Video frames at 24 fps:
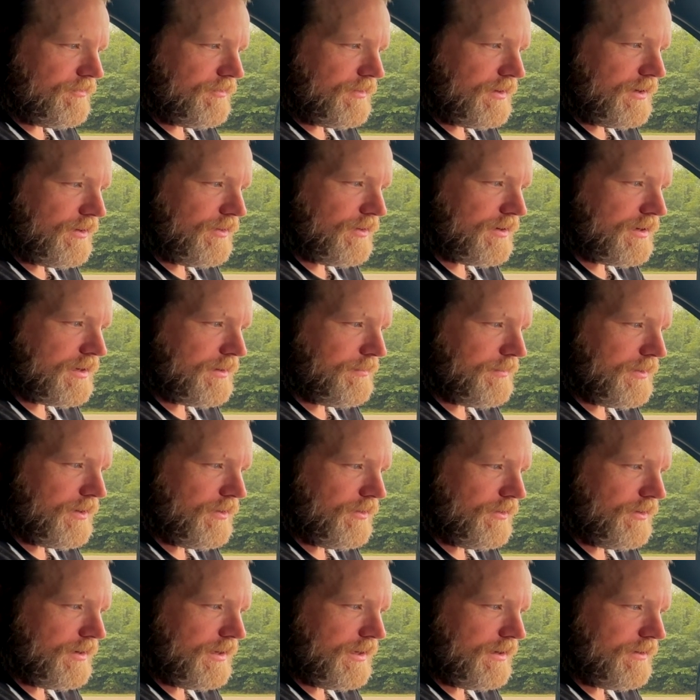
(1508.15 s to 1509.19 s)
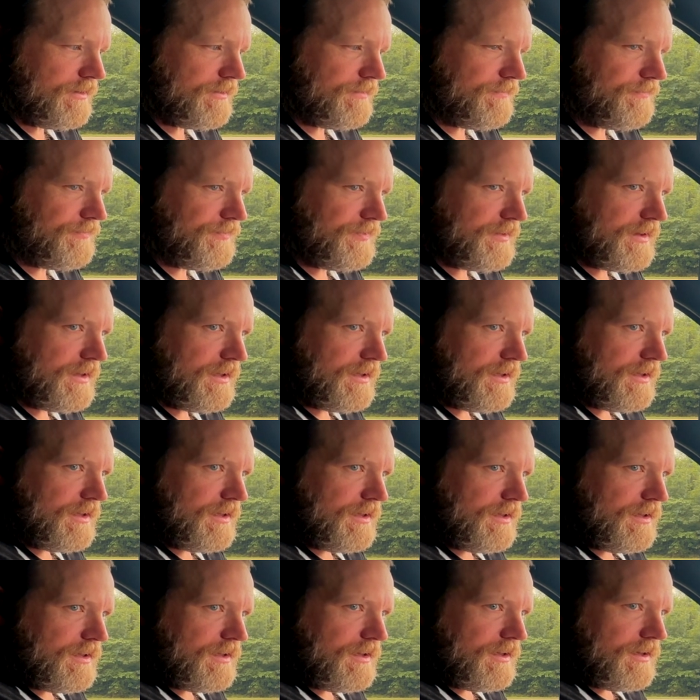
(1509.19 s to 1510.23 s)
hear it coming on now.
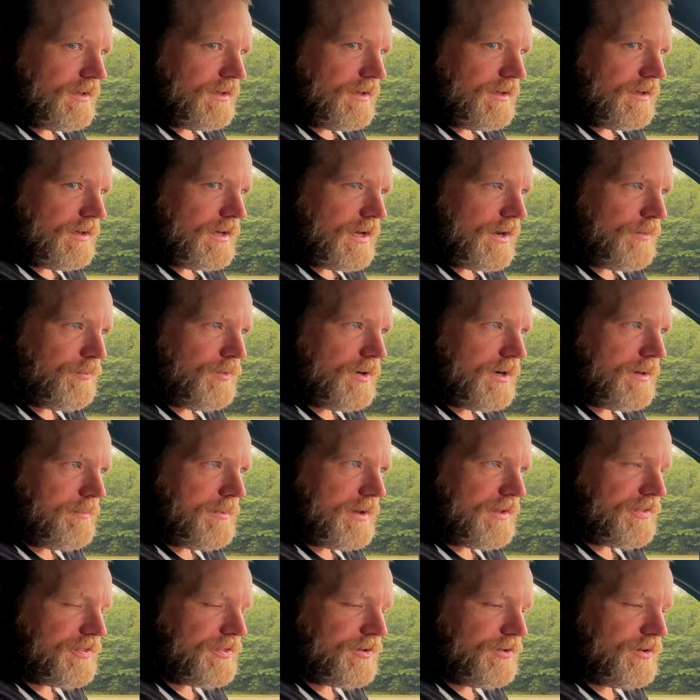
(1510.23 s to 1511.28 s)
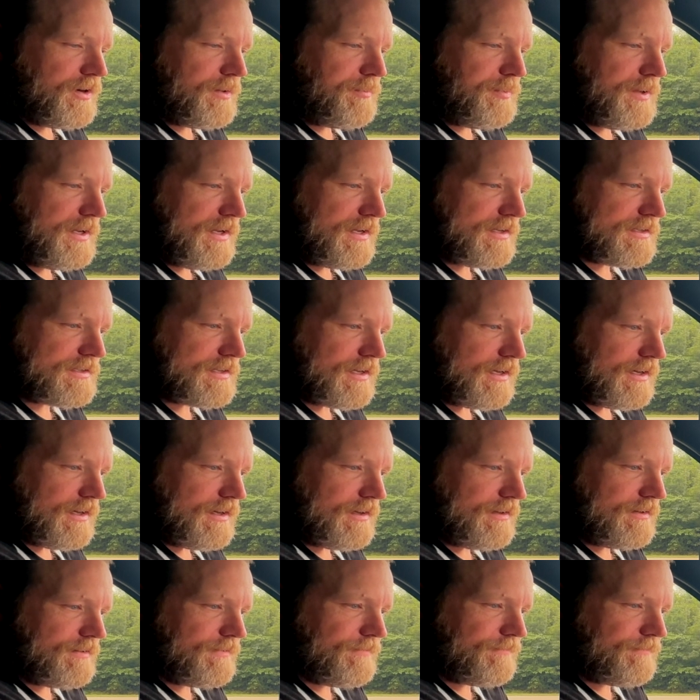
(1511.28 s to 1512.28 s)
I run about 30 psi